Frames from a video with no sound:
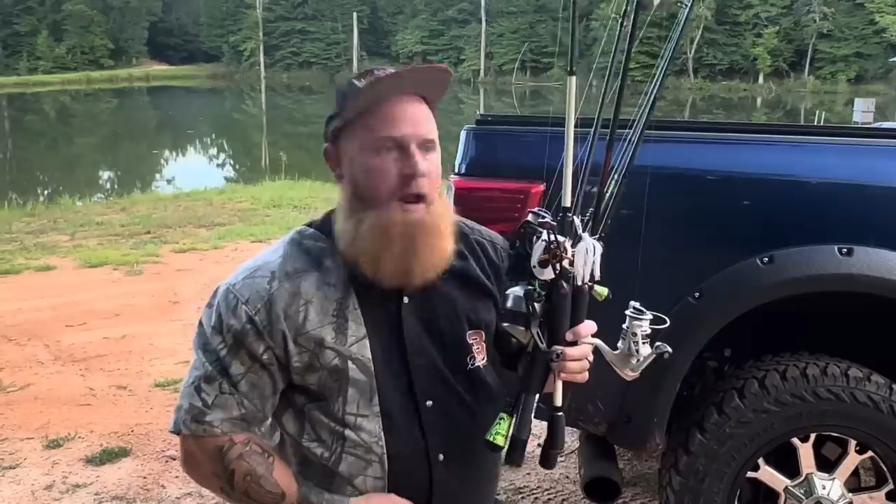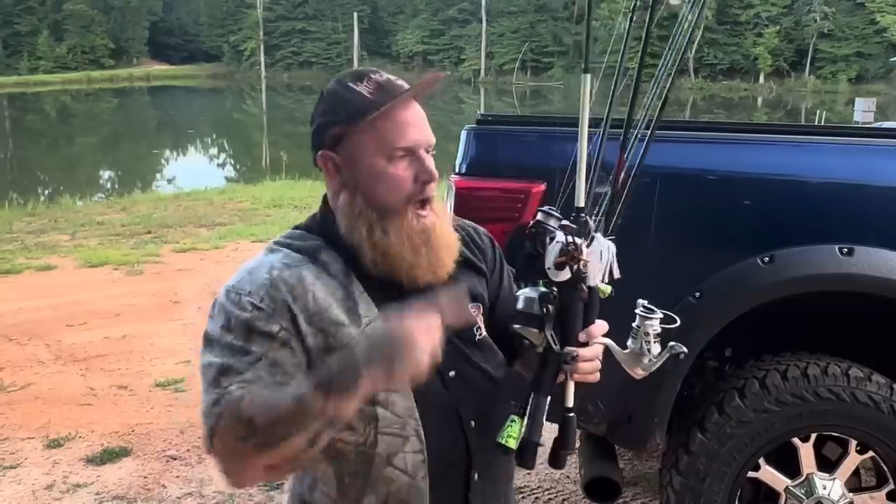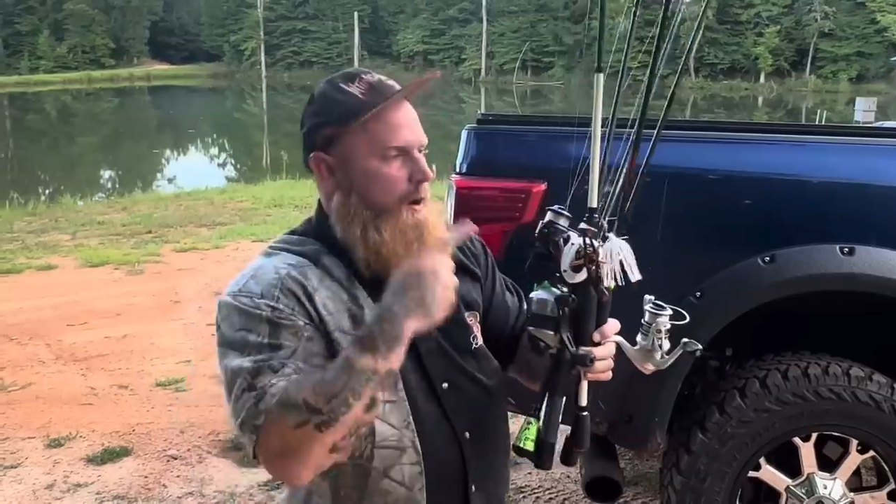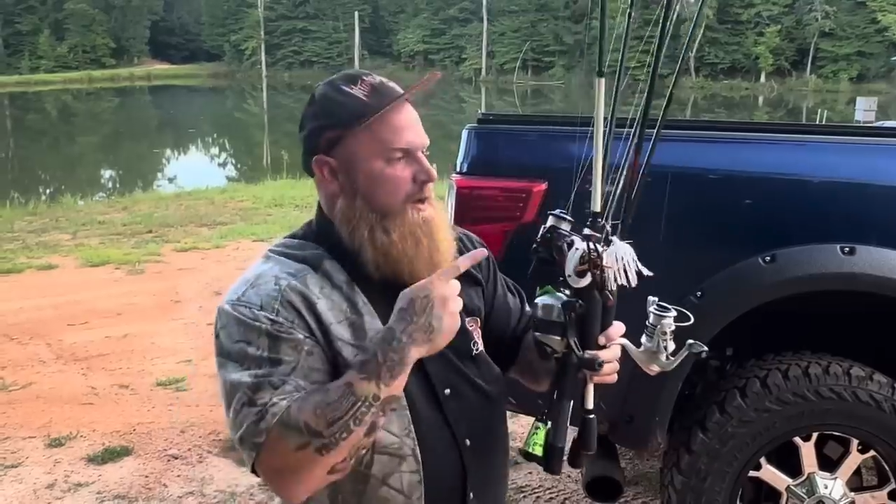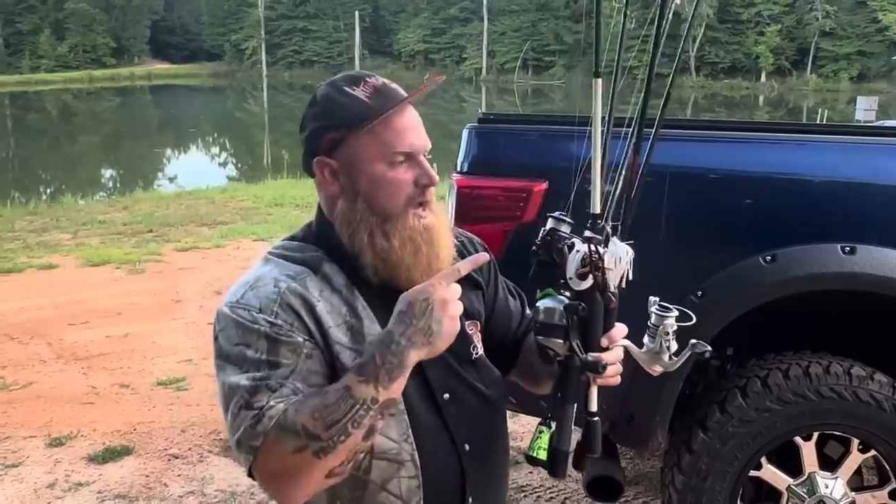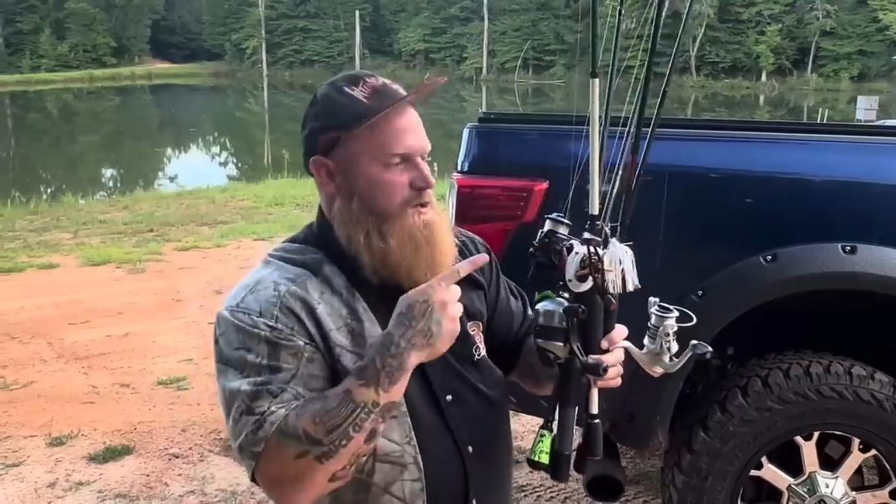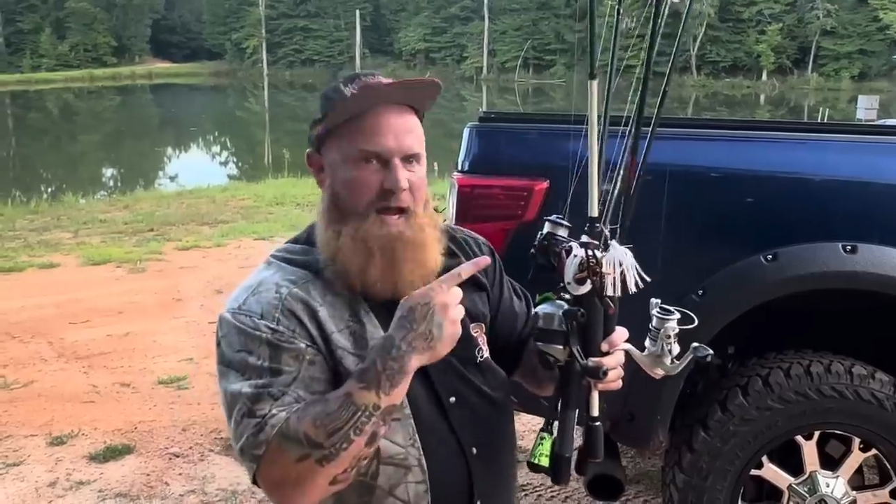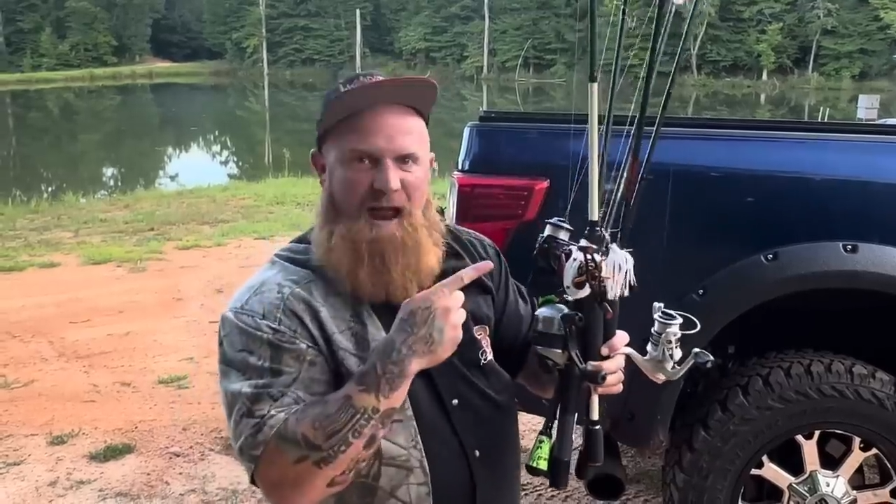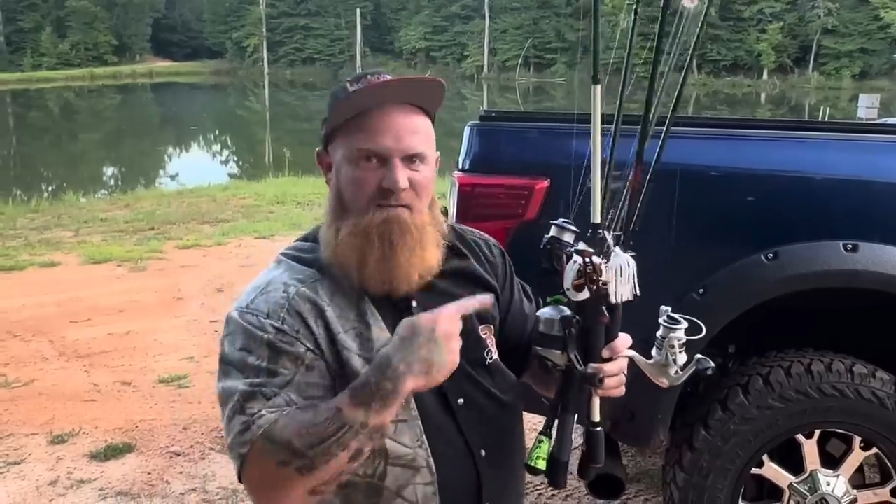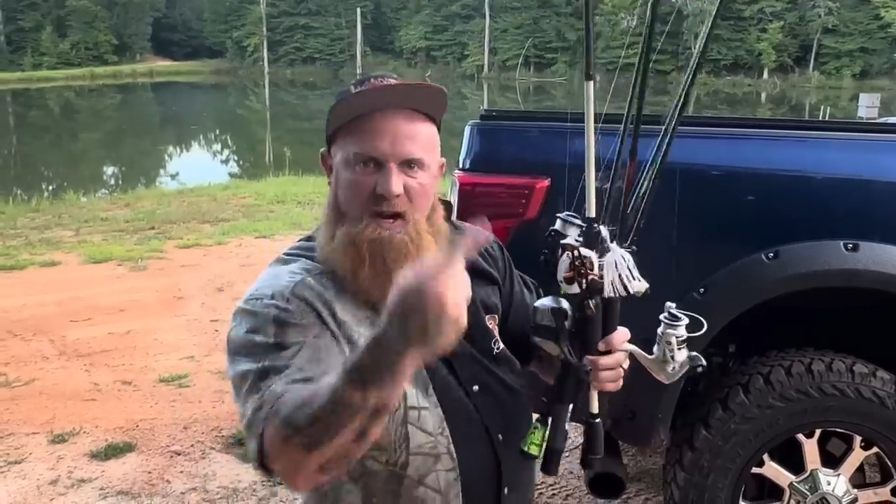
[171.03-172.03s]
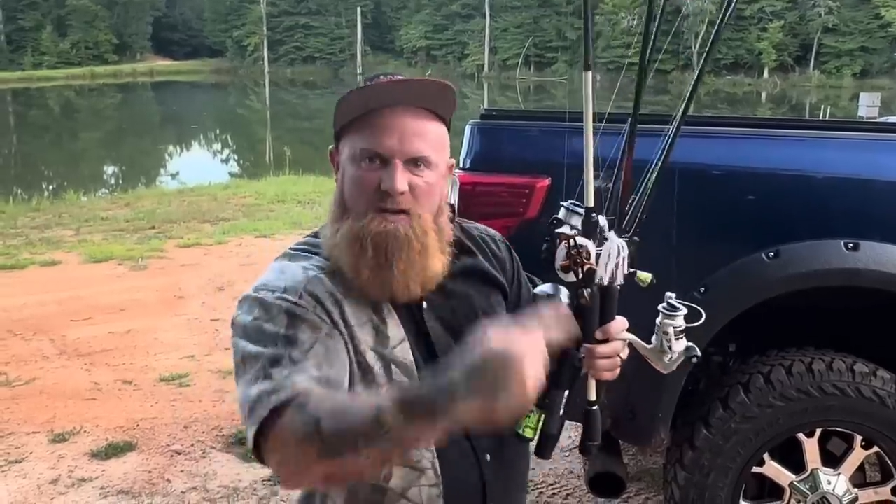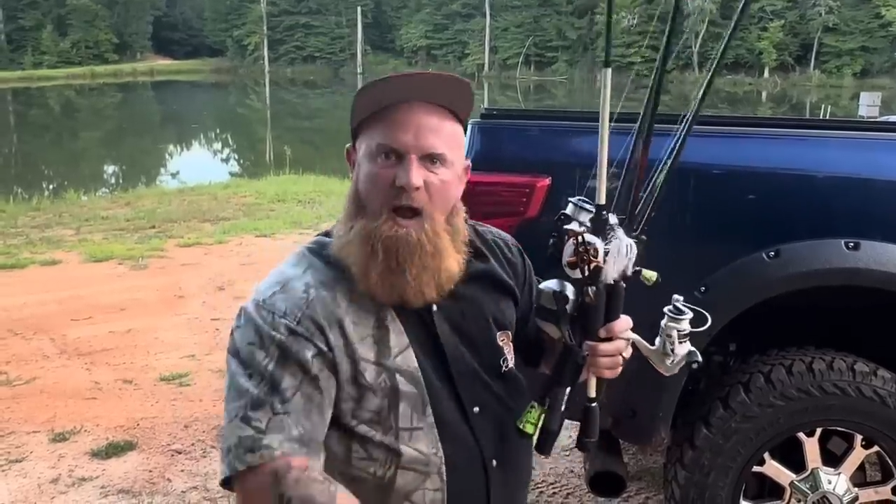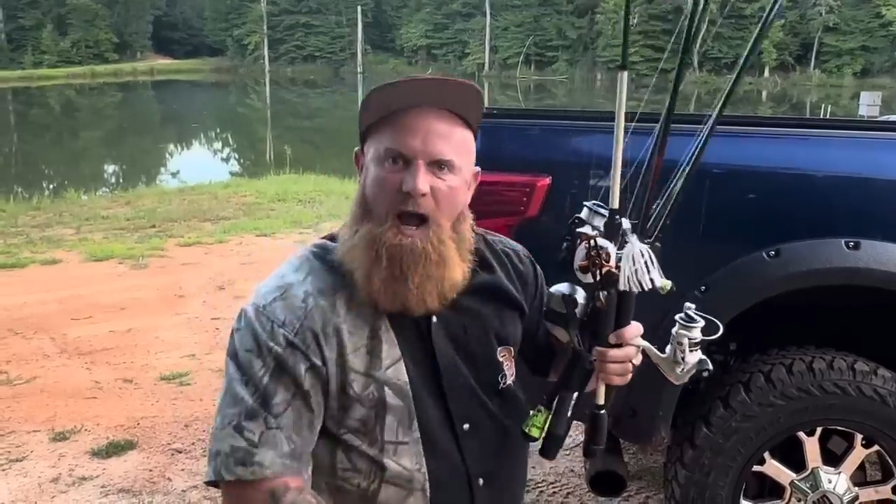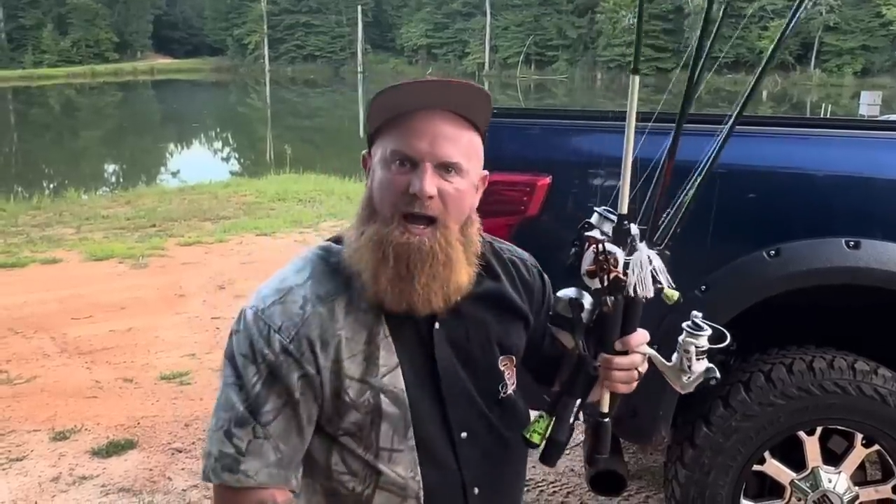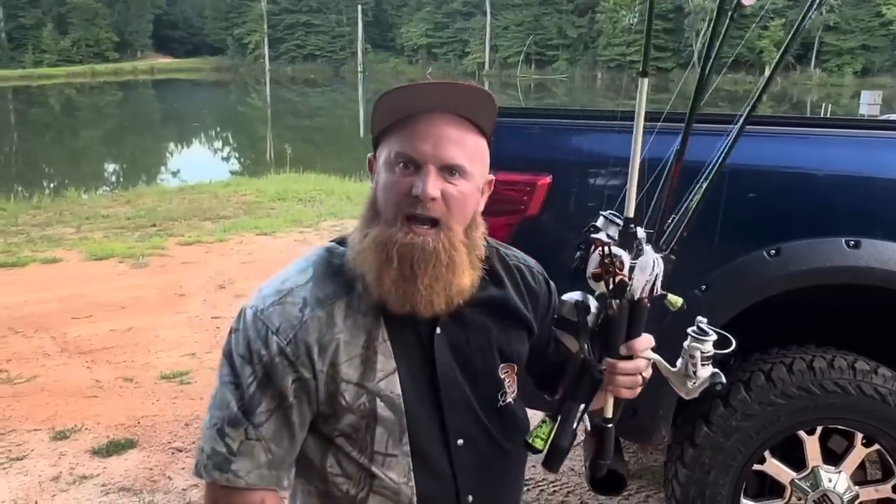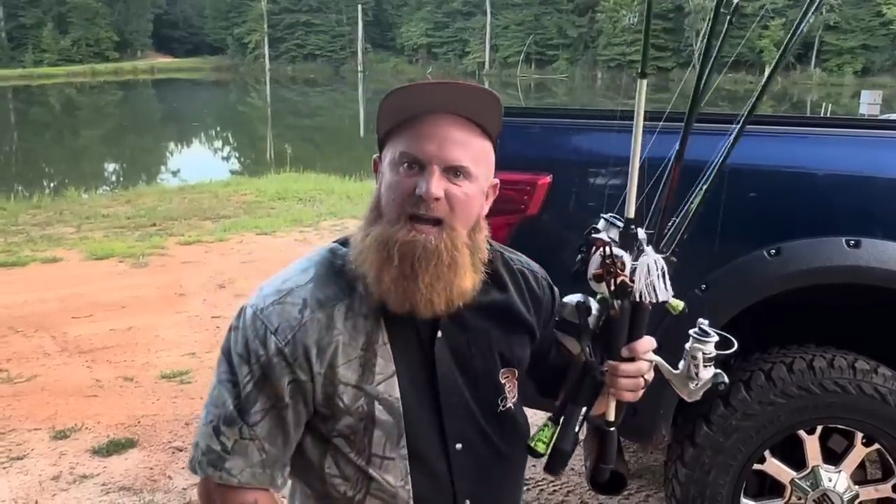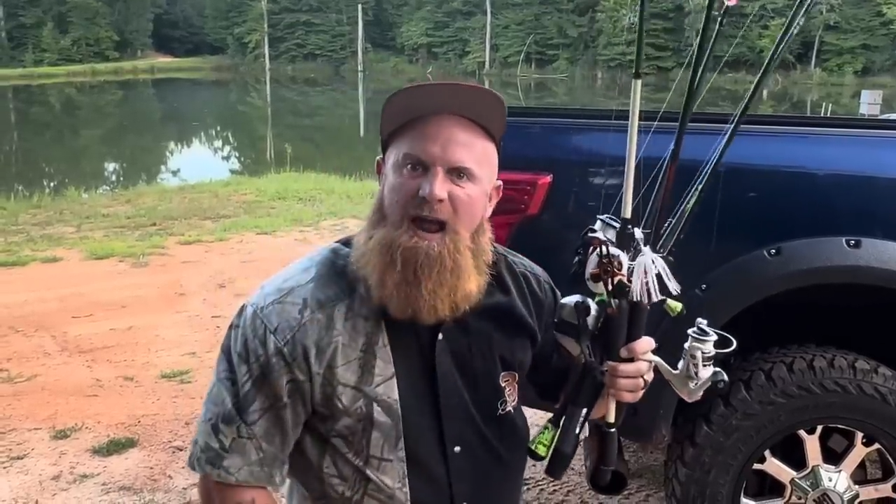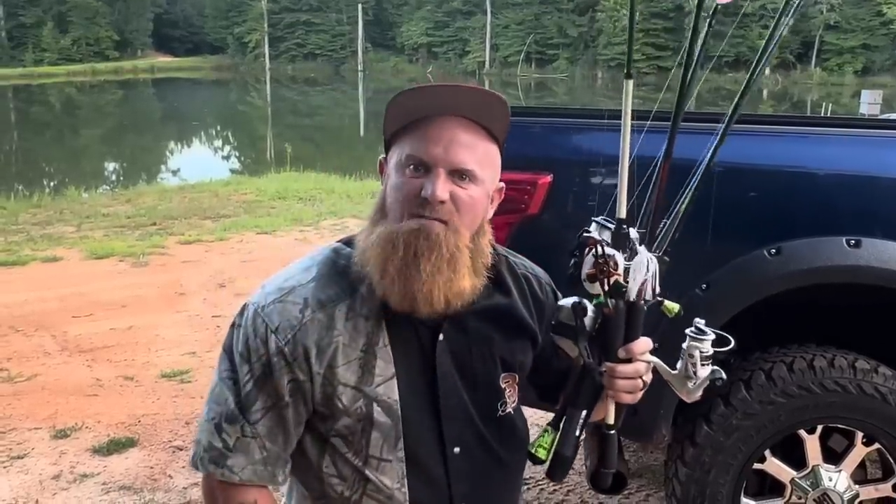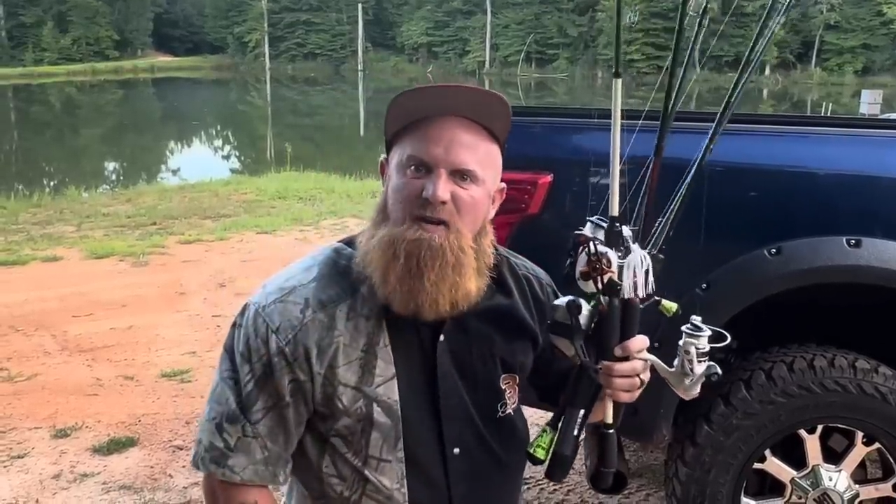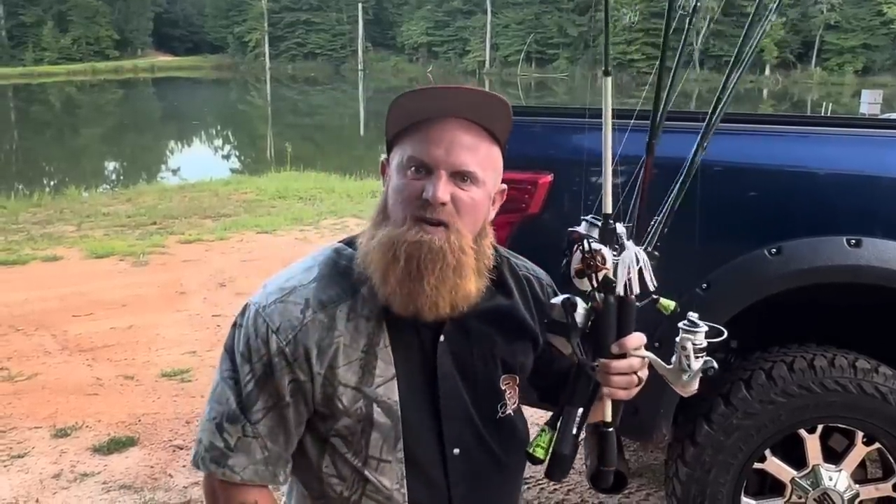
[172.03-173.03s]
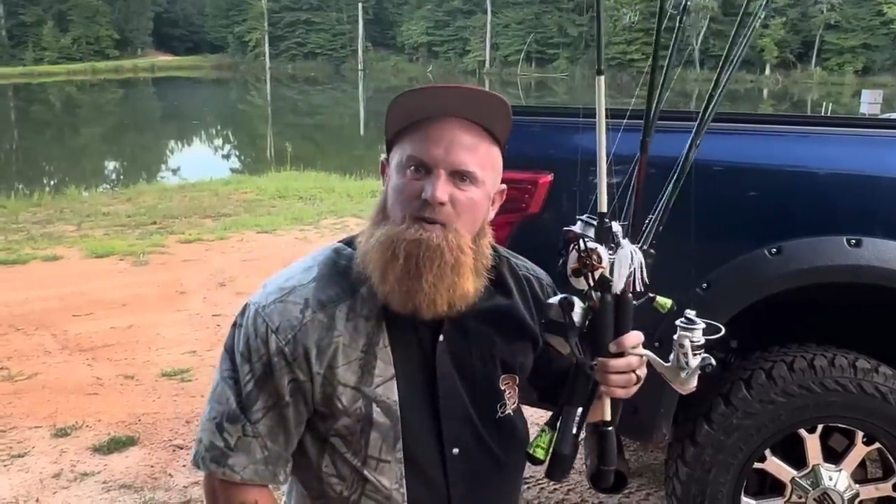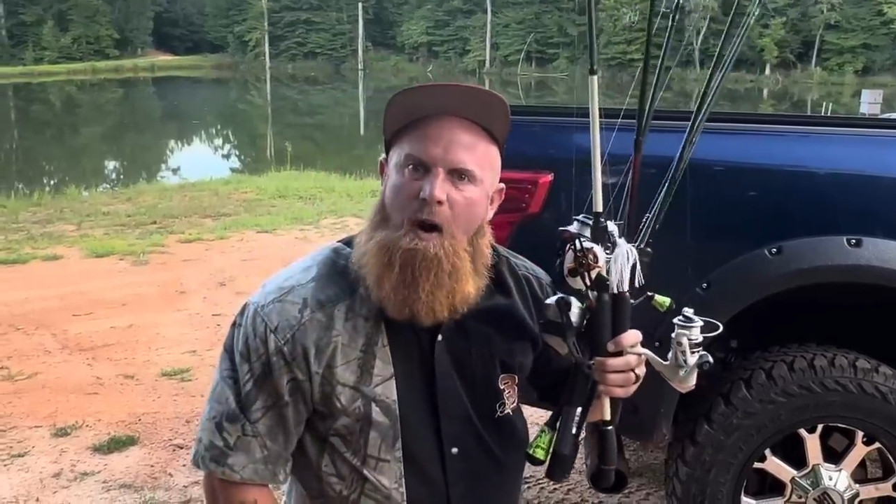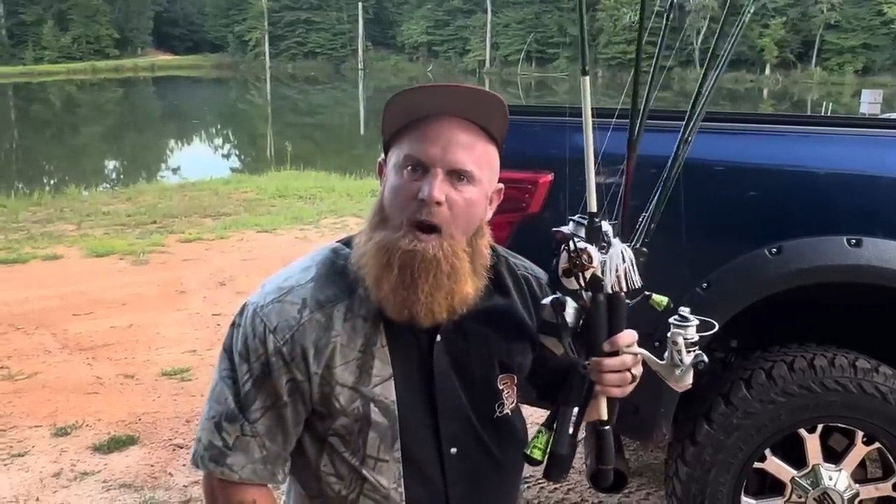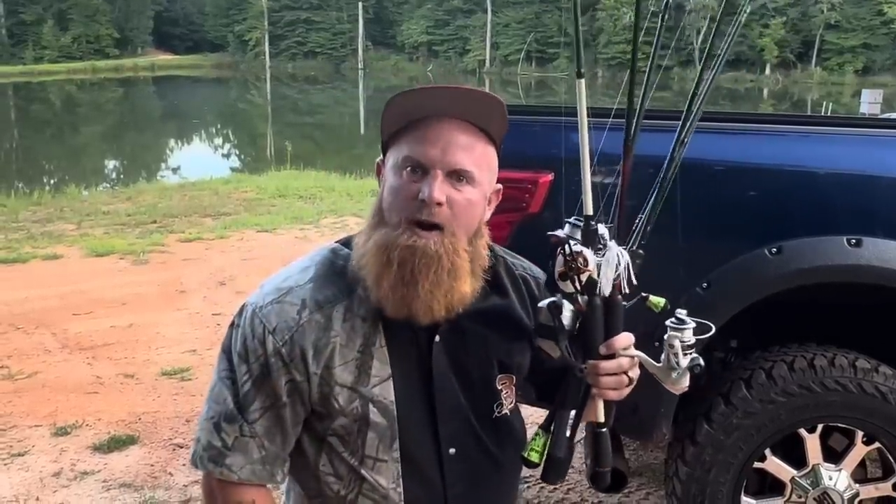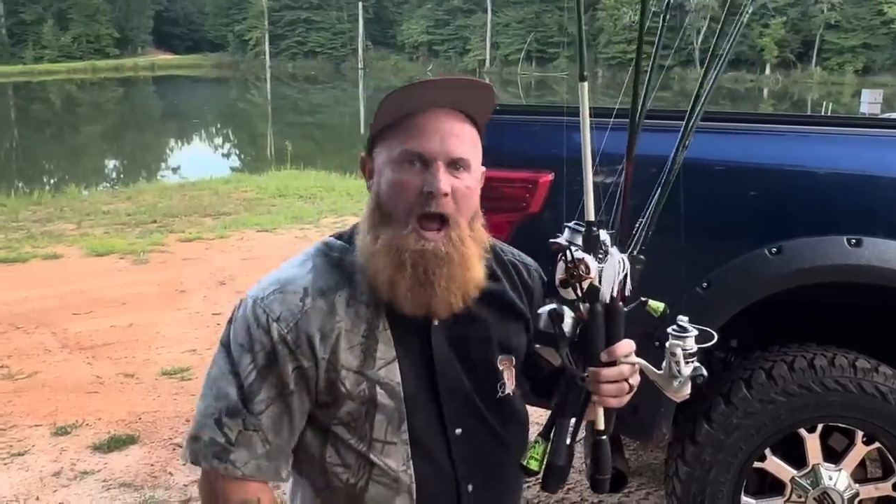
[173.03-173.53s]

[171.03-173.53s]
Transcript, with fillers: I want to catch a catfish, I got a catfish rod.